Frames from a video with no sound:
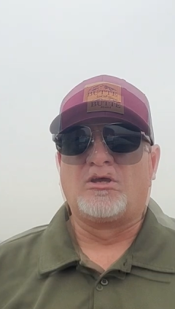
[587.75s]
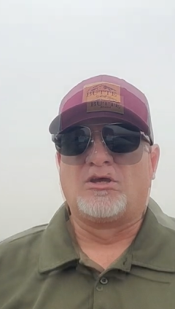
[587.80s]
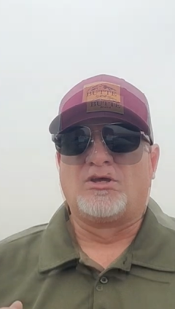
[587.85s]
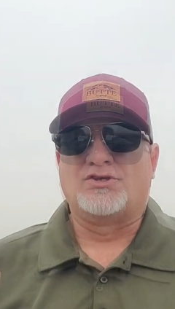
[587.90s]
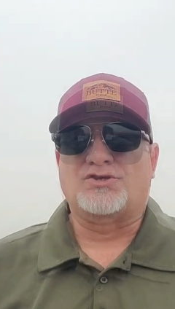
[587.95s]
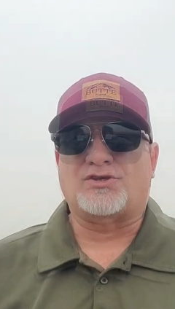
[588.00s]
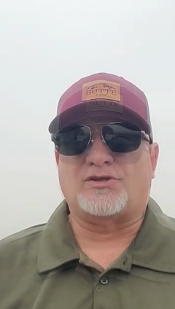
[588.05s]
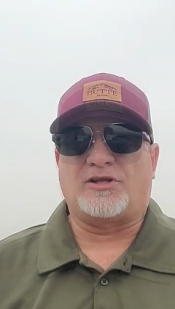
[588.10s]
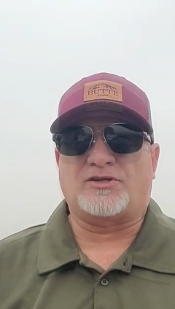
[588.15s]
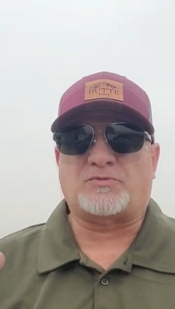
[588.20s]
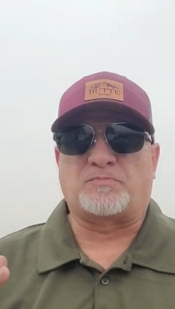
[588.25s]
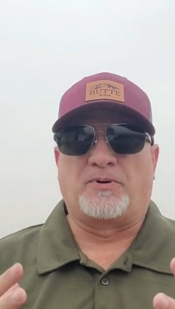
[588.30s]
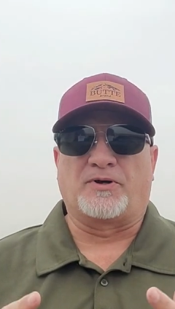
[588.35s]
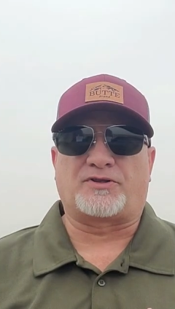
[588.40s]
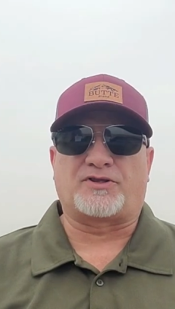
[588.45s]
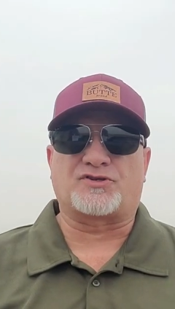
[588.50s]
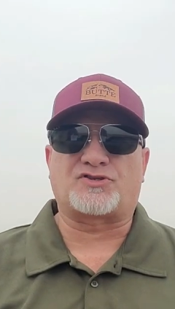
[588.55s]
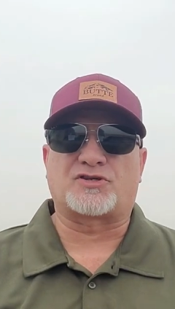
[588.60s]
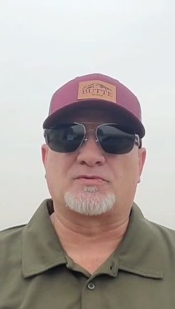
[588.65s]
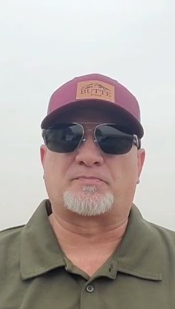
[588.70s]
So let's put
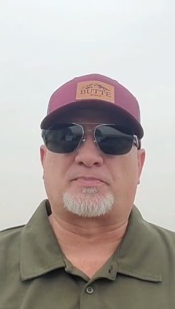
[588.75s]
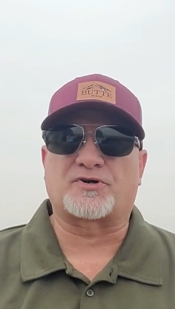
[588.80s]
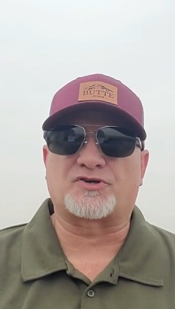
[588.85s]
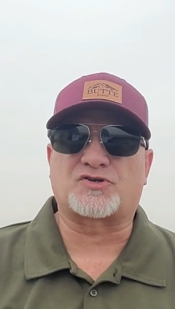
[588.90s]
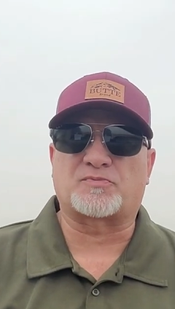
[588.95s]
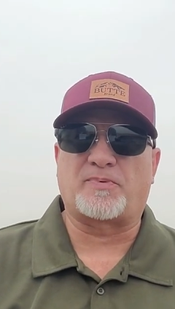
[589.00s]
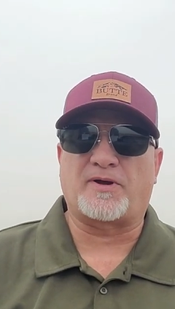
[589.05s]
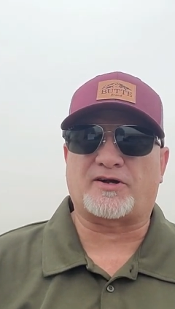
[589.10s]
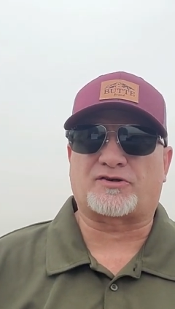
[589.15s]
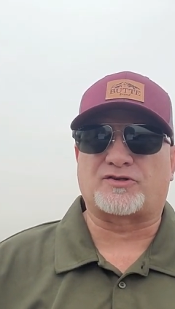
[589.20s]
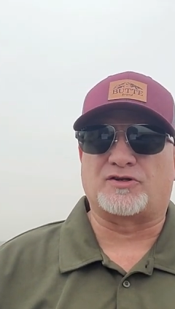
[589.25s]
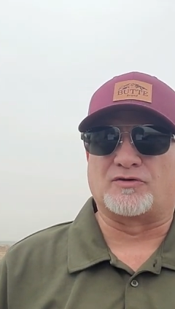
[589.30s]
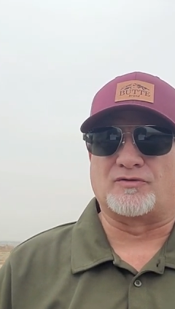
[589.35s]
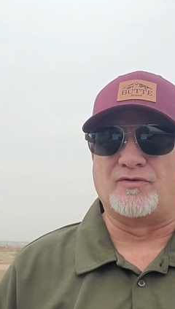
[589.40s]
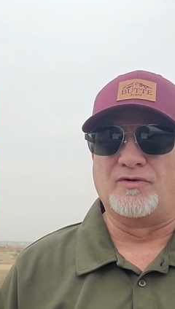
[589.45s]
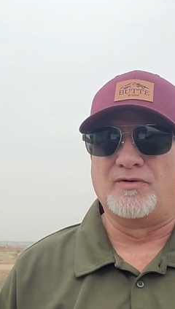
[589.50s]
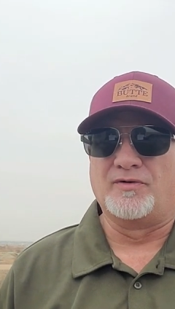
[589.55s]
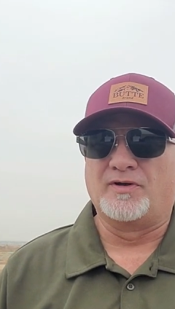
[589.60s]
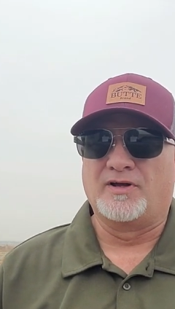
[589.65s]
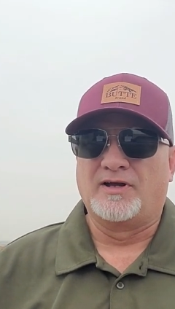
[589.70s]
this in perspective.
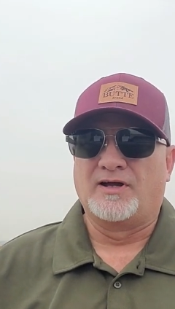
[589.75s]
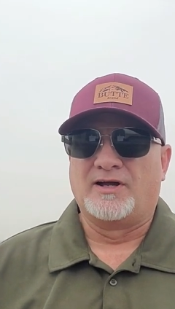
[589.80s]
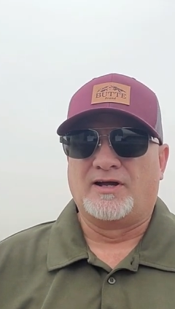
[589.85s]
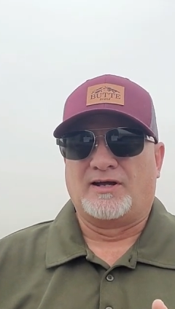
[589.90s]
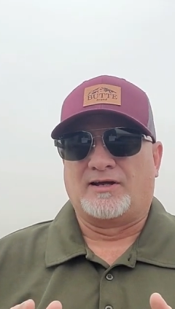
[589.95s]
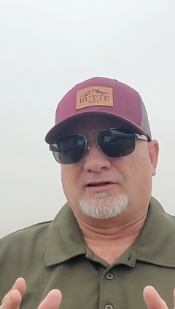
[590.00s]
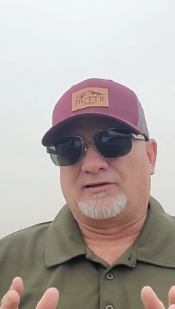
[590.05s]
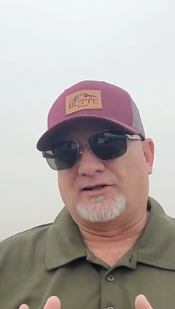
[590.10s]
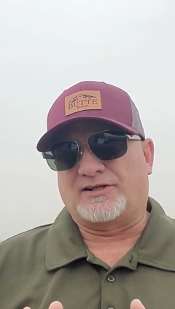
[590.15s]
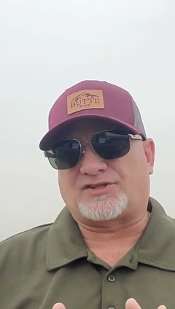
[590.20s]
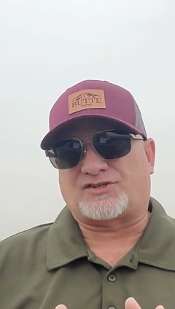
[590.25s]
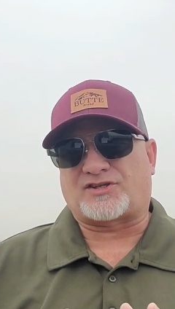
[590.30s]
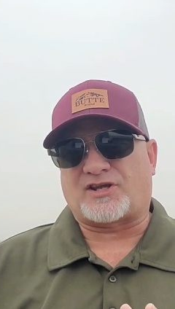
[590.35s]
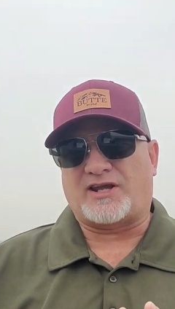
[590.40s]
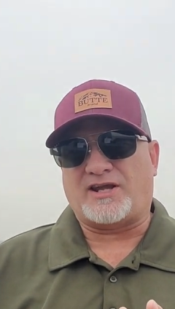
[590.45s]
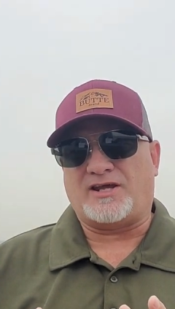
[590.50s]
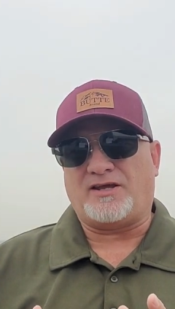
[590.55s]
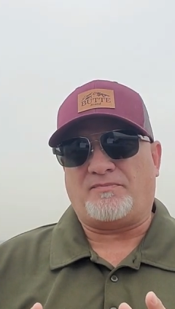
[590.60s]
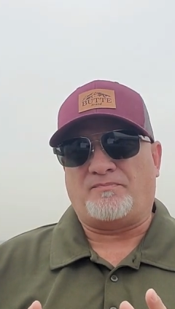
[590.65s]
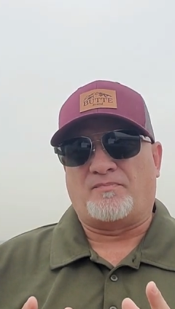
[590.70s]
Let's
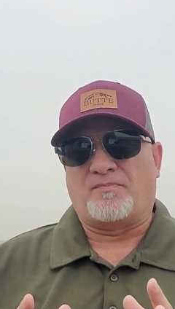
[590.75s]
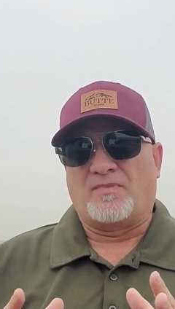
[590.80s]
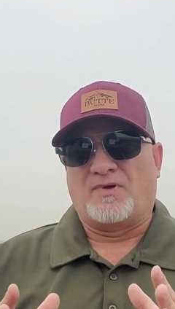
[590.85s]
say